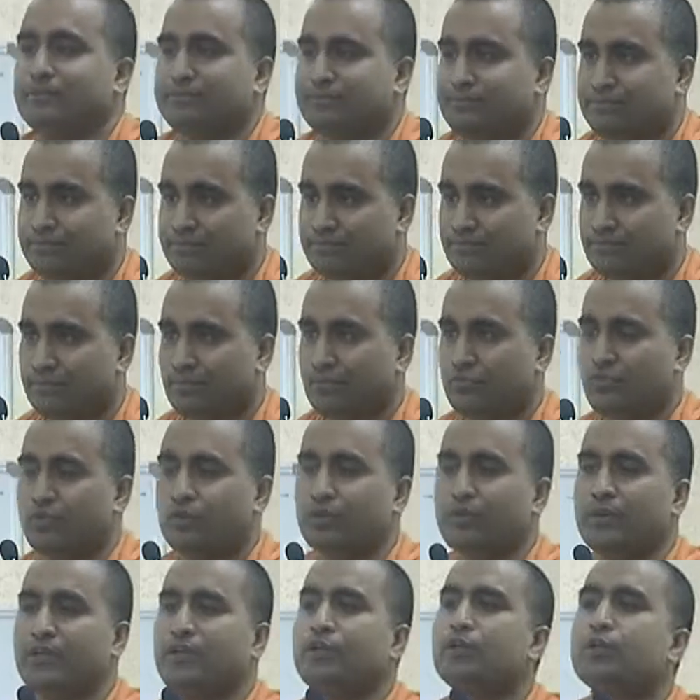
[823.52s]
So when you
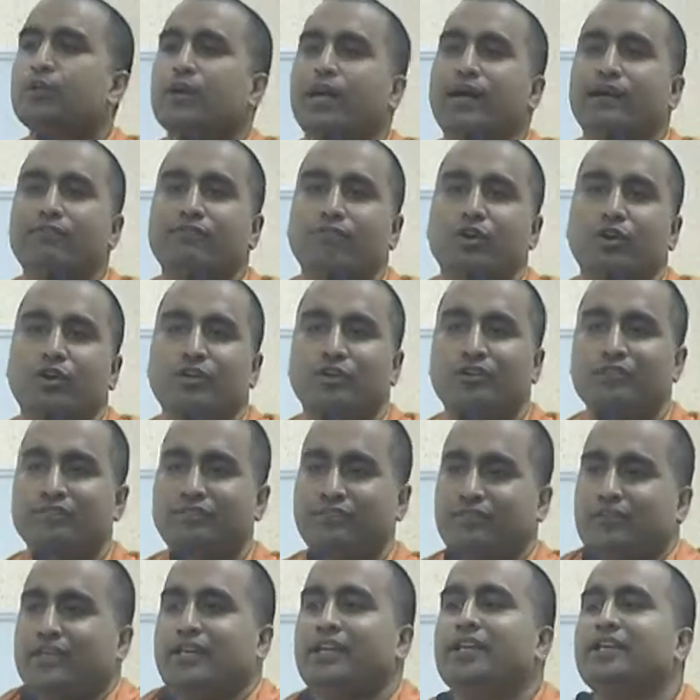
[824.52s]
have a lot of
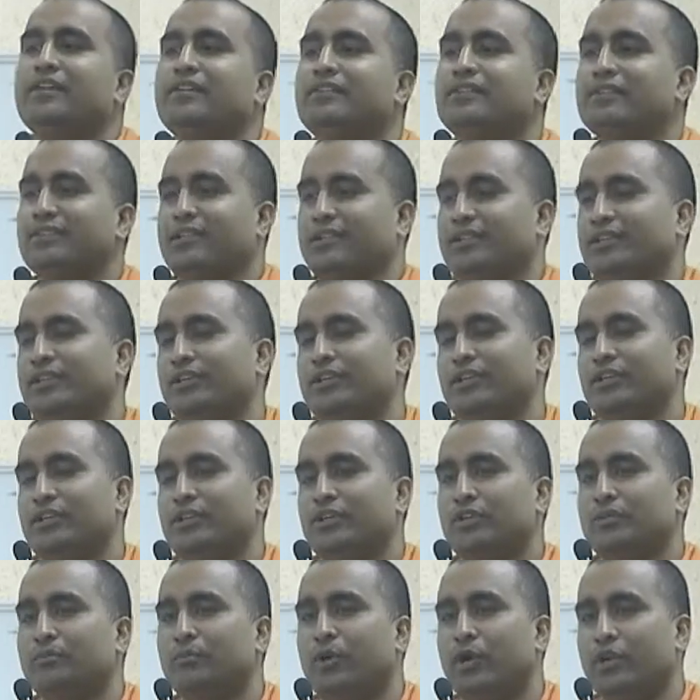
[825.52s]
heat, your
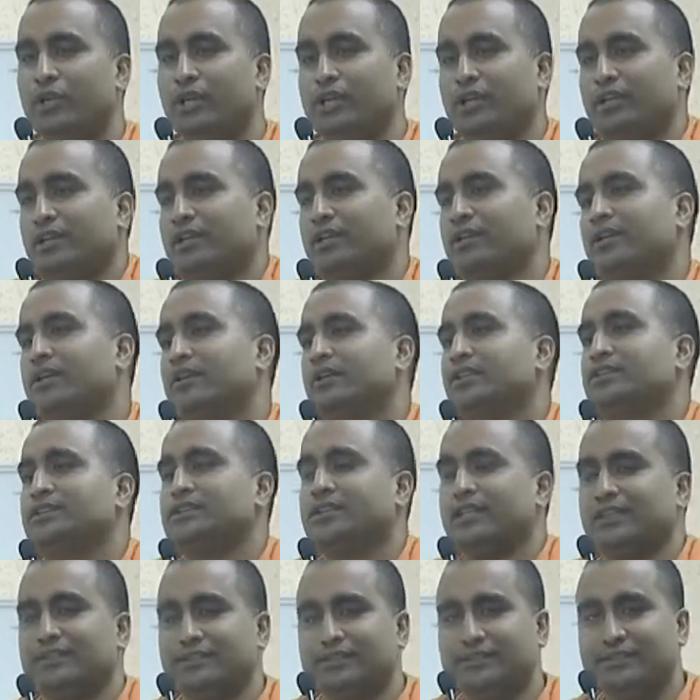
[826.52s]
body starts
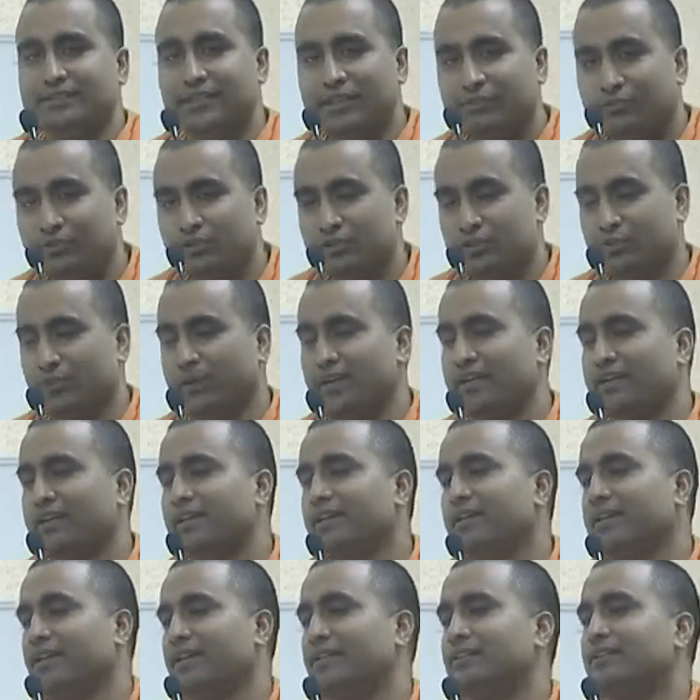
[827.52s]
sweating and
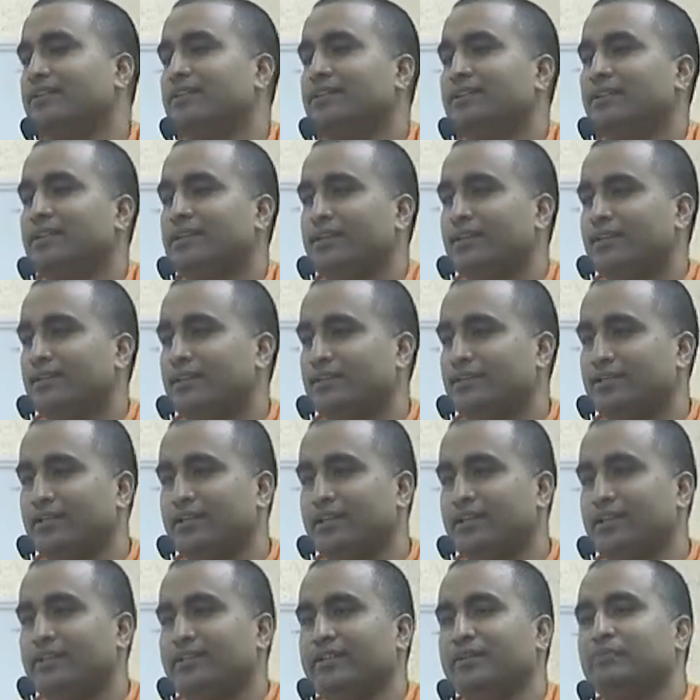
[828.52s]
the
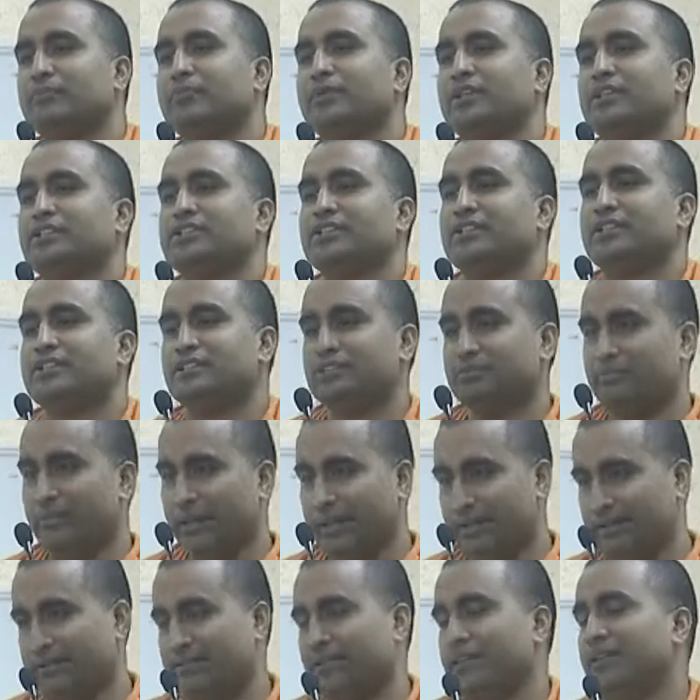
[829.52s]
temperature is
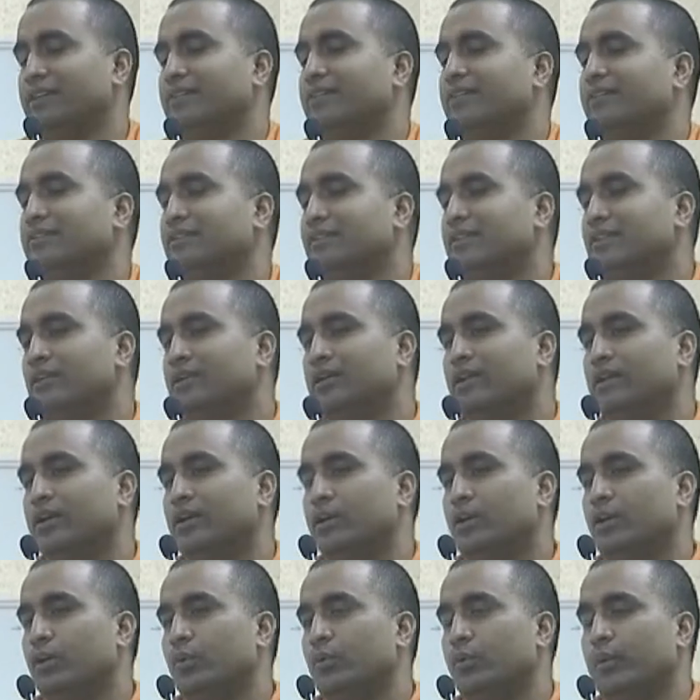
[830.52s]
maintained.
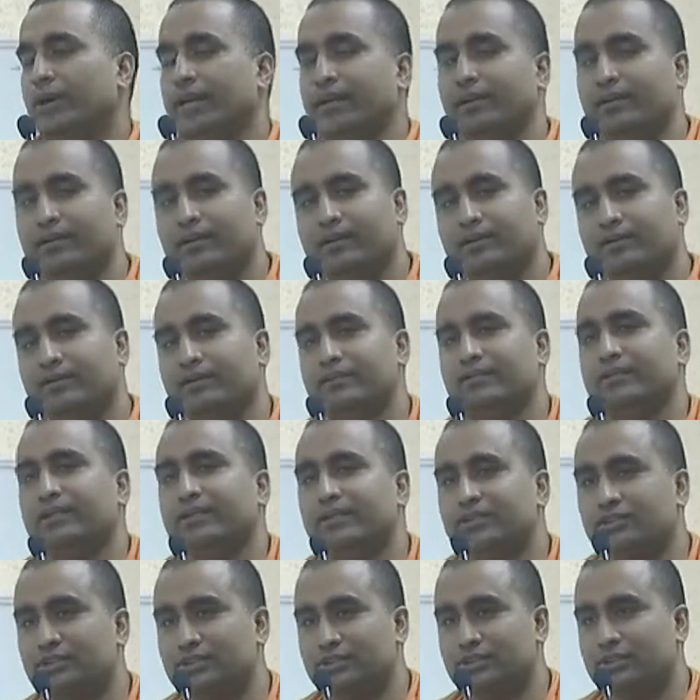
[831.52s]
When there is
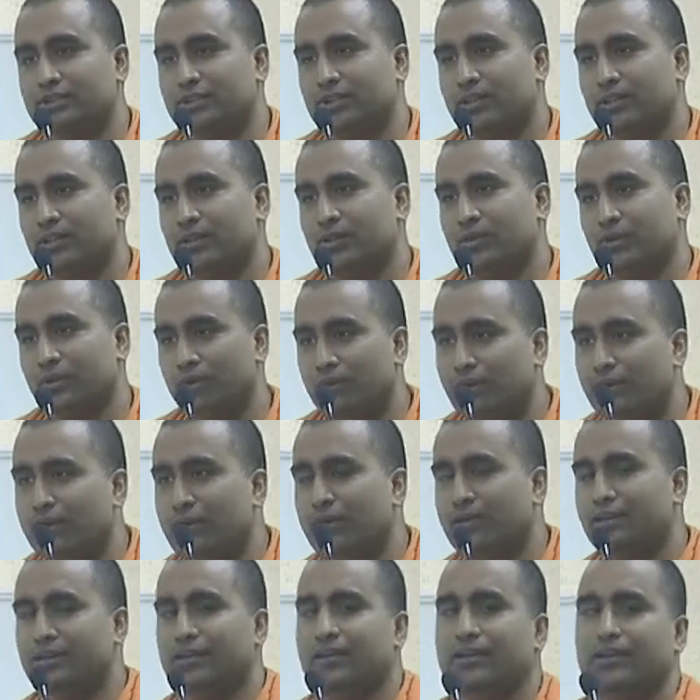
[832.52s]
cold,
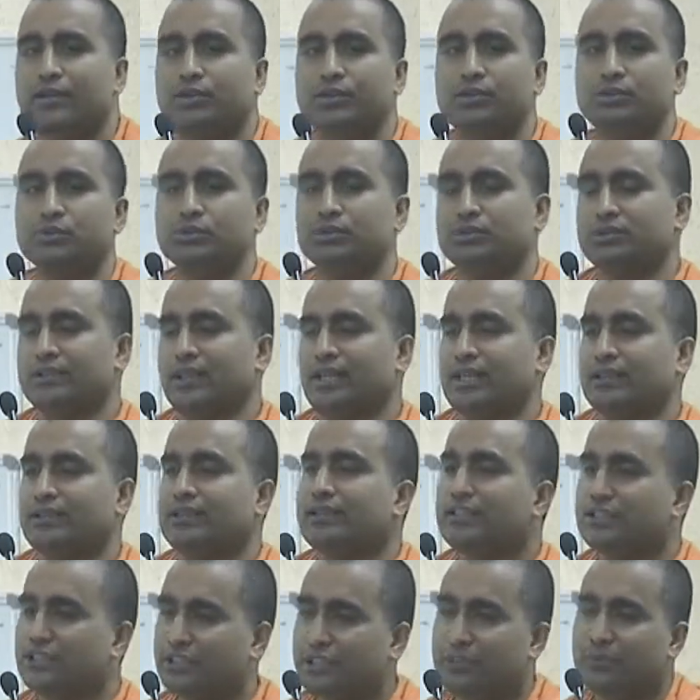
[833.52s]
you start
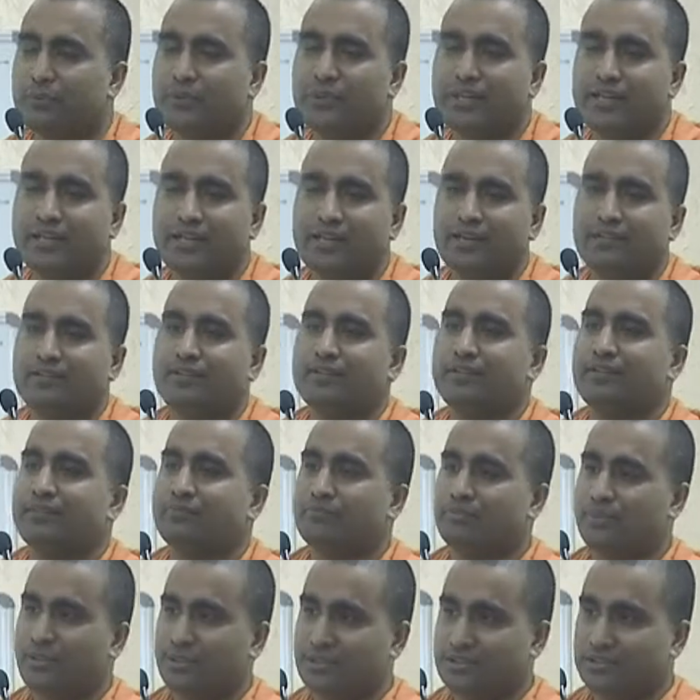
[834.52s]
shivering and the
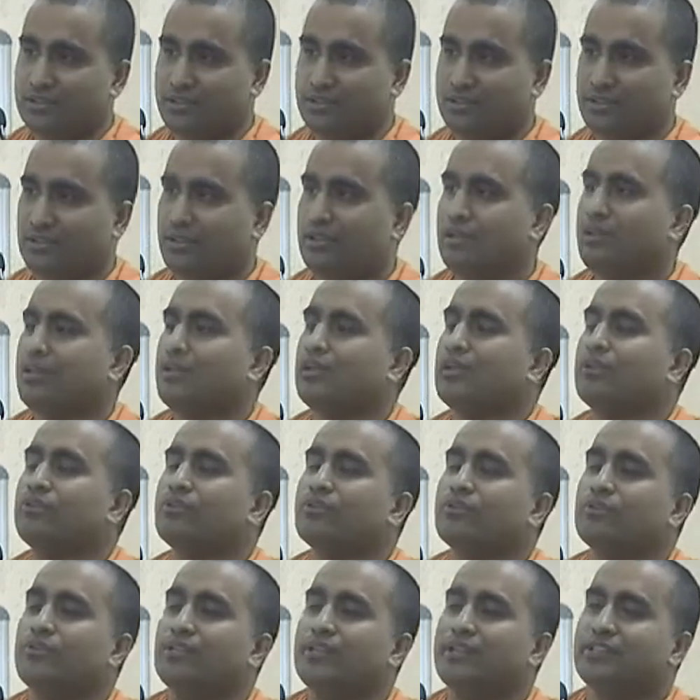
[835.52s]
temperature control is
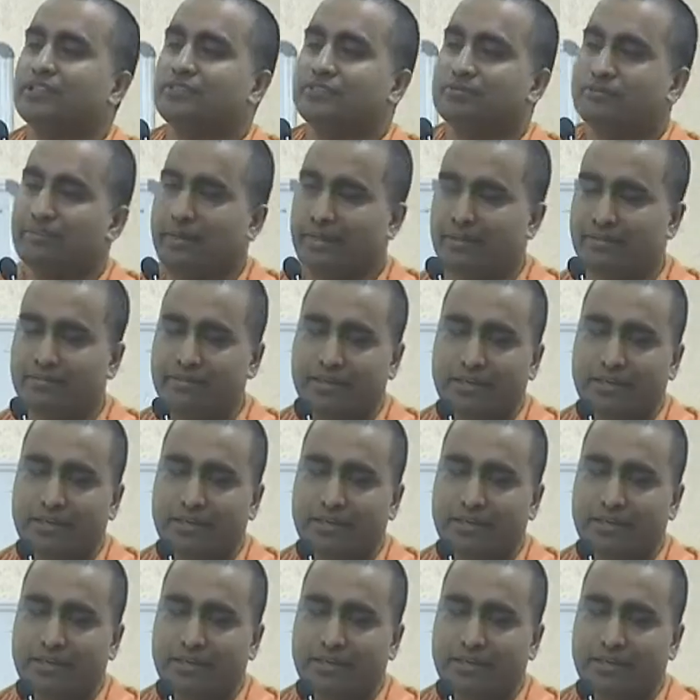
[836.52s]
maintained.